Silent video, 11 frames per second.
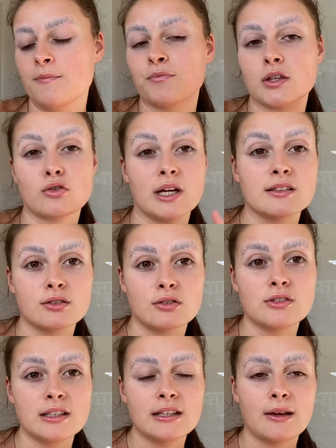
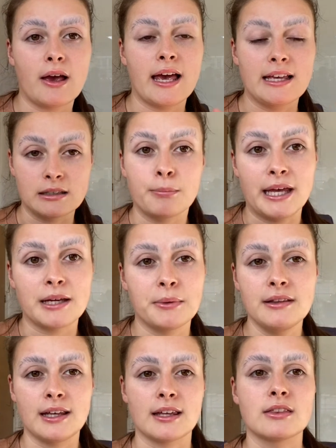Translucent is a pigment,
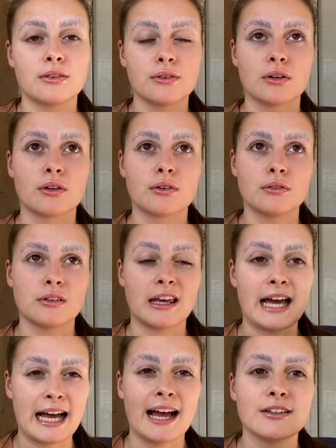like they
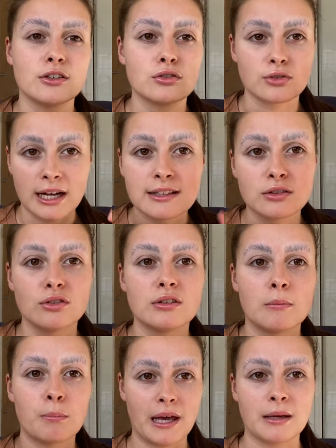add translucent
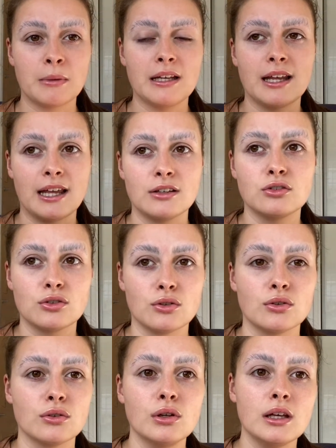pigment
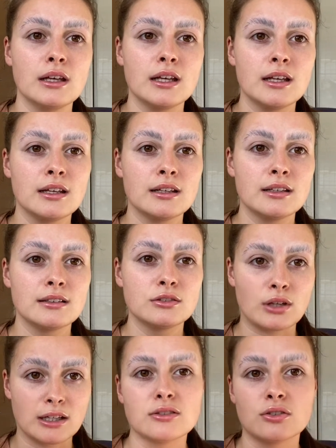into
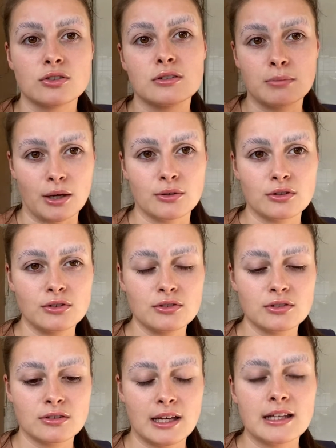translucent powders,
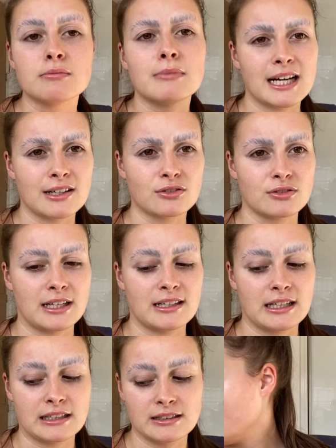is my
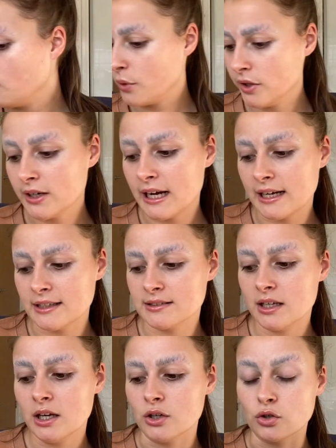understanding. Whereas
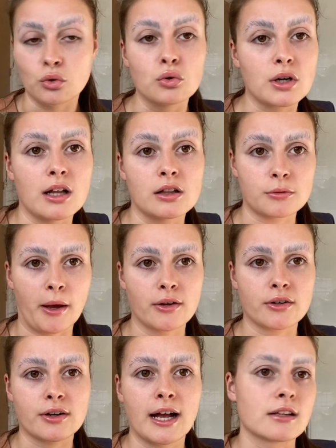no color powder
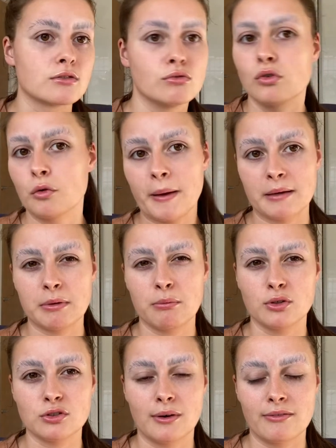has no pigment
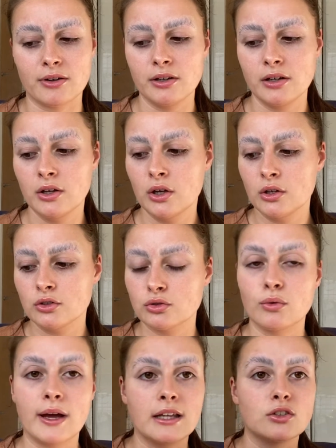whatsoever, so
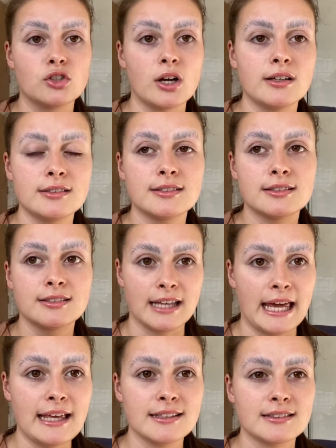it just
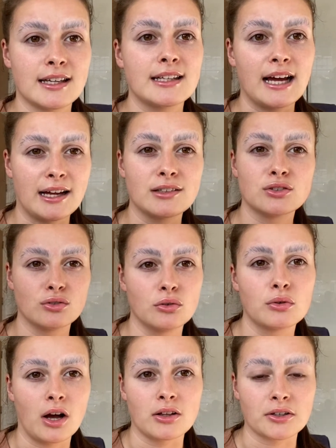sets and adds no
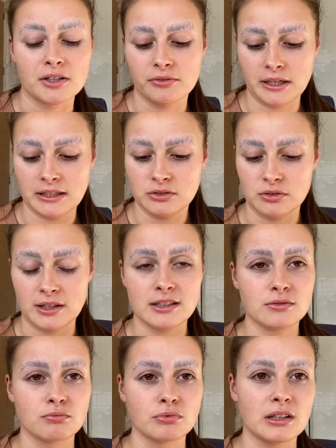color, right? So that's
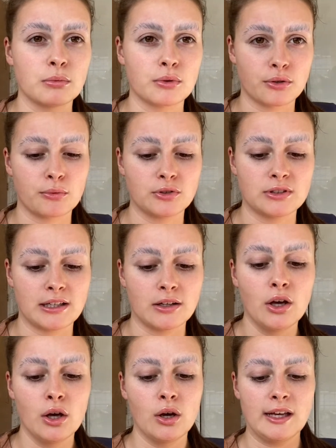really what you're wanting,
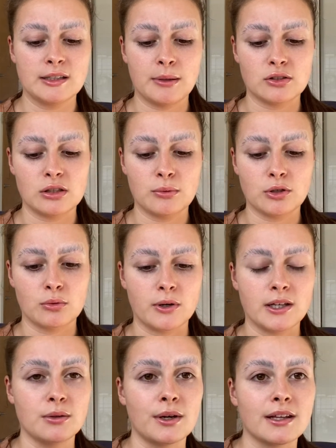especially when you're working
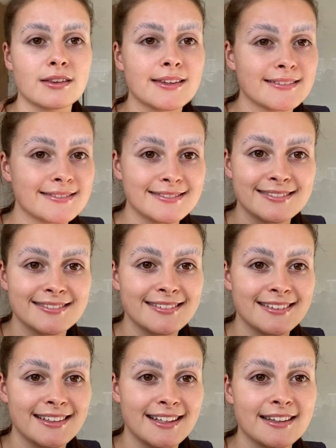with,
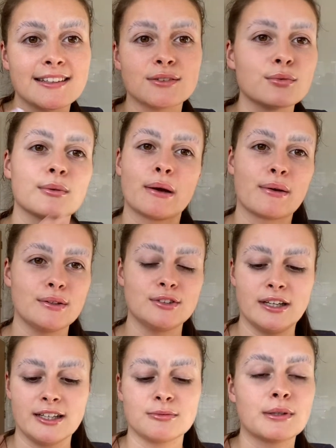this is what I'm coming on to
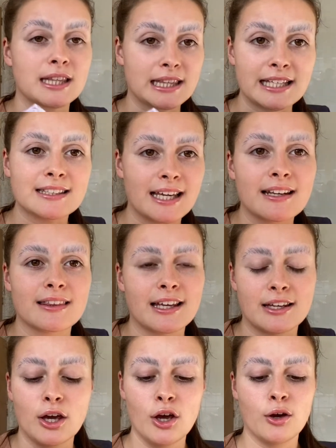next, but this kind of thing
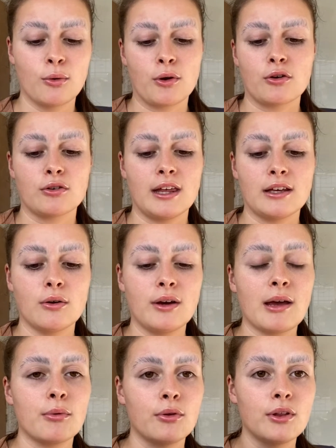where you're like, okay,
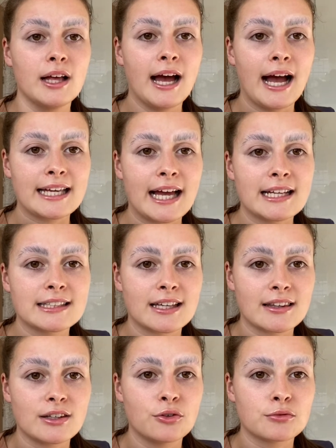well, I can't exactly
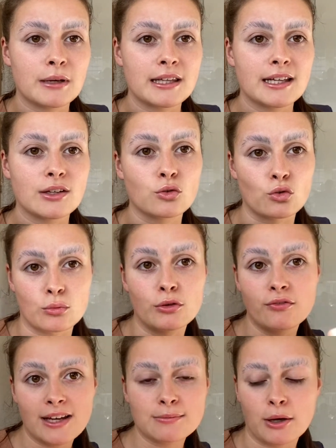use my like normal
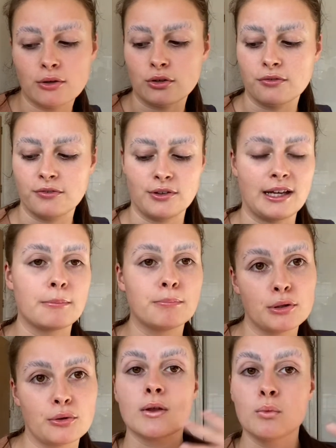face powder for like a
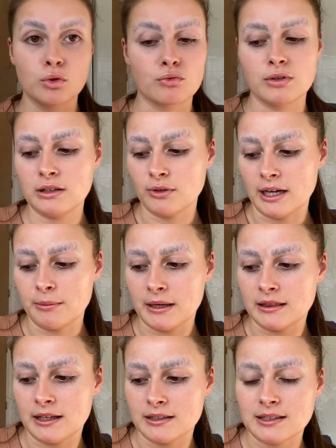blue. Would really recommend
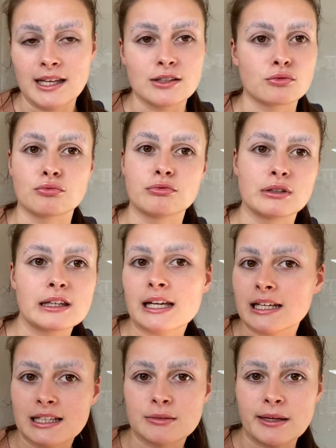this. It's really
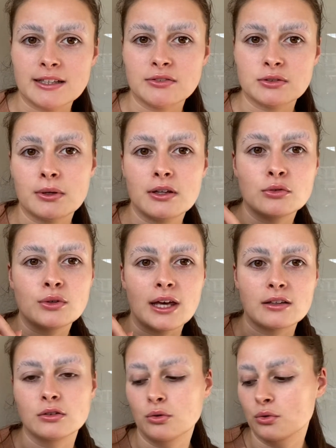inexpensive as well and you get
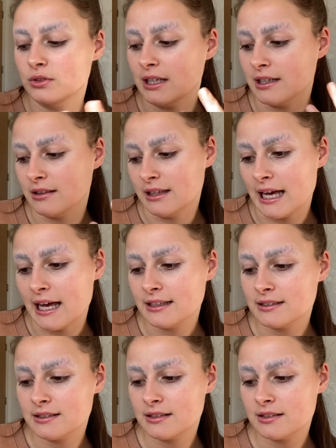loads and it
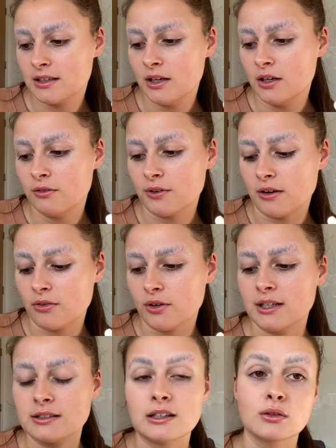lasts forever. It's
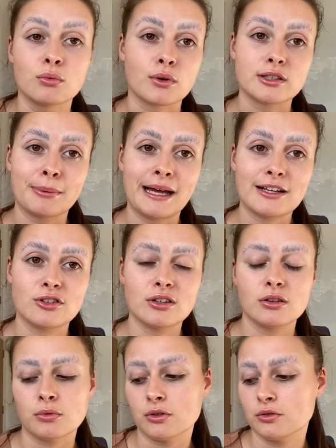like the worst packaging in the
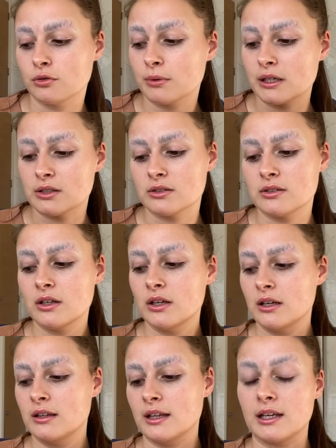world though, because
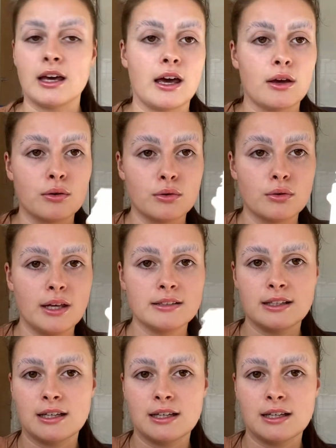like how it's like